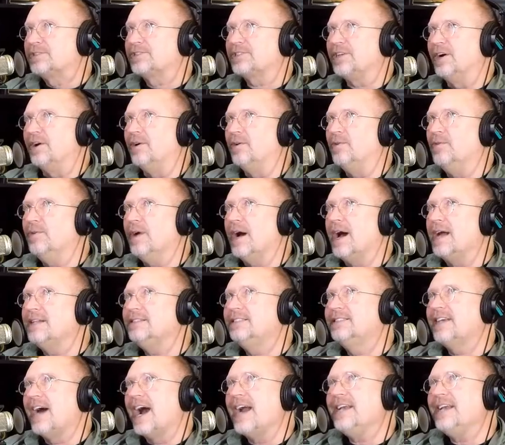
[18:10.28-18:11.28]
So
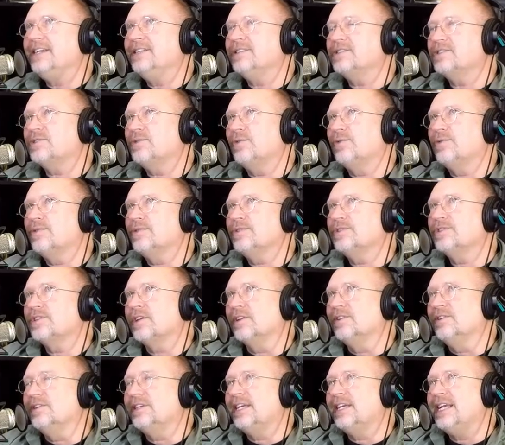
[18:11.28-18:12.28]

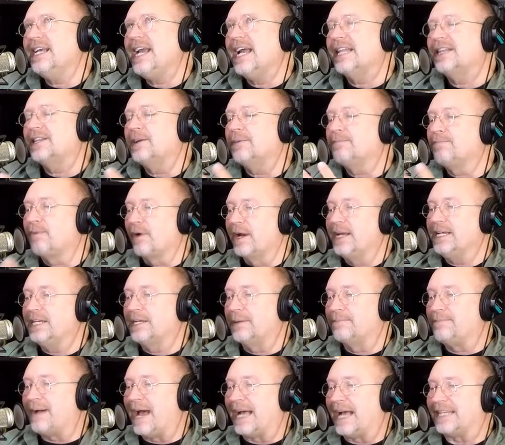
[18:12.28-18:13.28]
dinosaurs looking at their
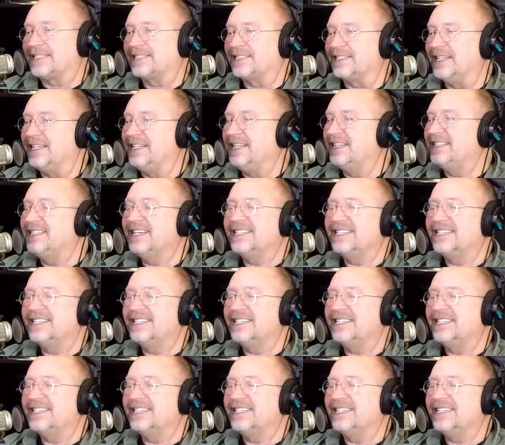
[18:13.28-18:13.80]
brain capacity,